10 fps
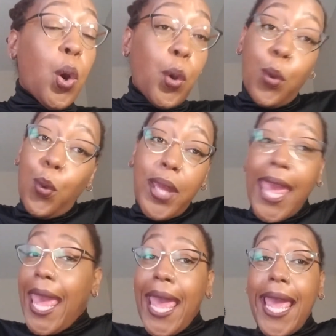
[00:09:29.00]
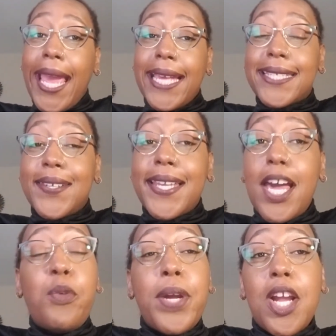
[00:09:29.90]
Okay, so
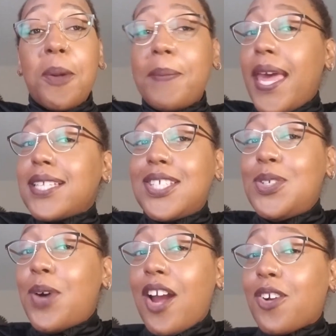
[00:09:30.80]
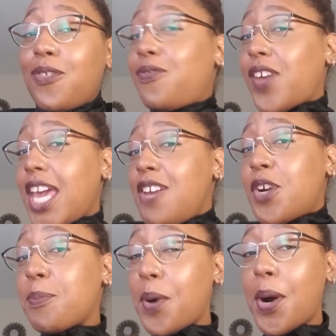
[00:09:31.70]
now we are back to our
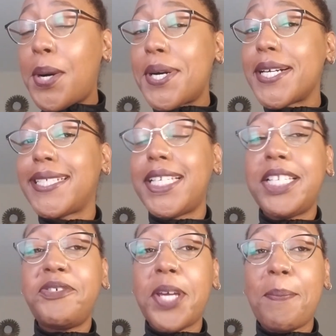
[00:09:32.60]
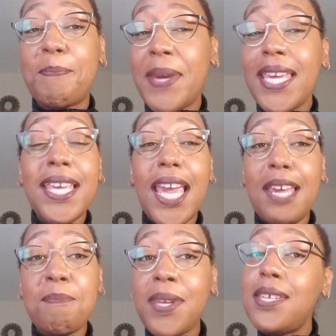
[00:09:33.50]
favorite part of being
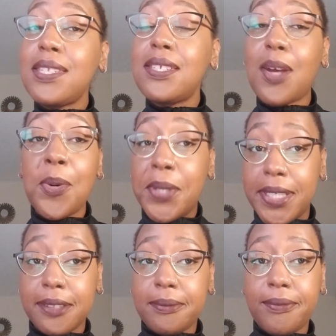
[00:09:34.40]
a business owner.